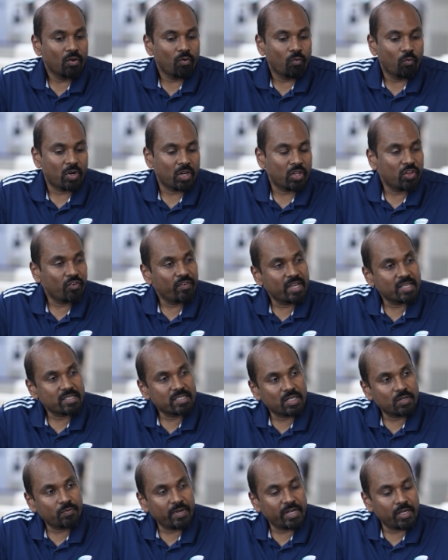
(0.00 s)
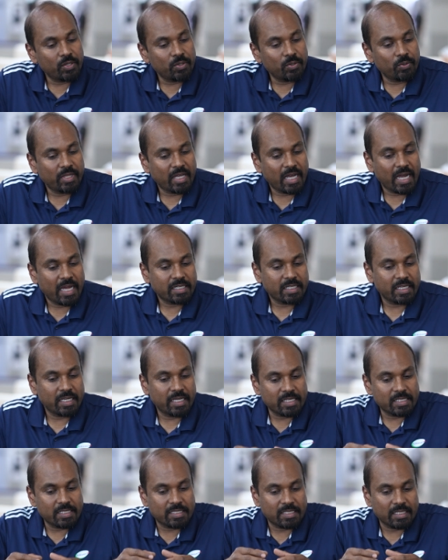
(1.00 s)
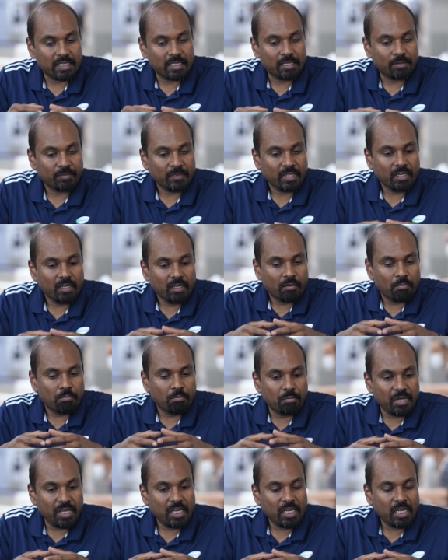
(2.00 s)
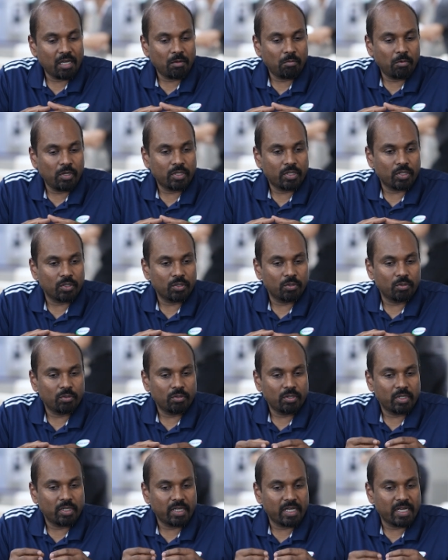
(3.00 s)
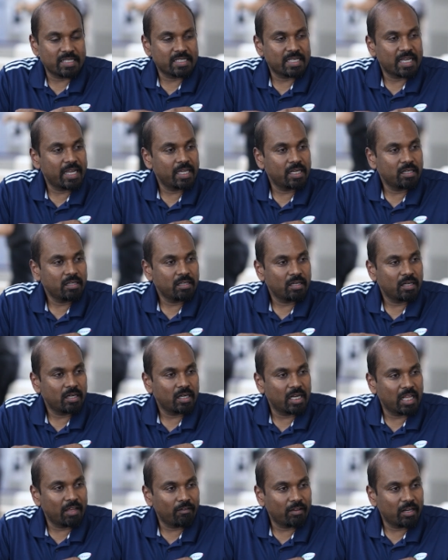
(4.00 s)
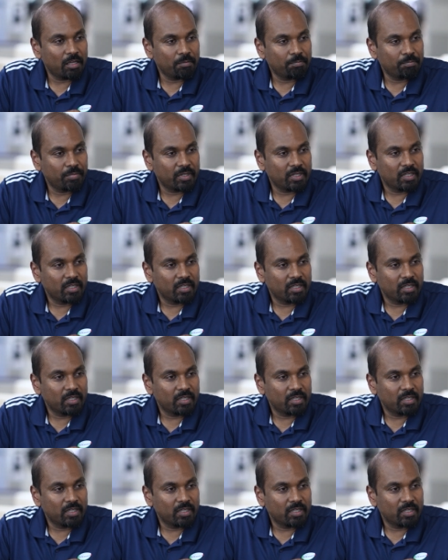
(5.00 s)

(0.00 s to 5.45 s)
One of the ways that we do that is be able to design, develop,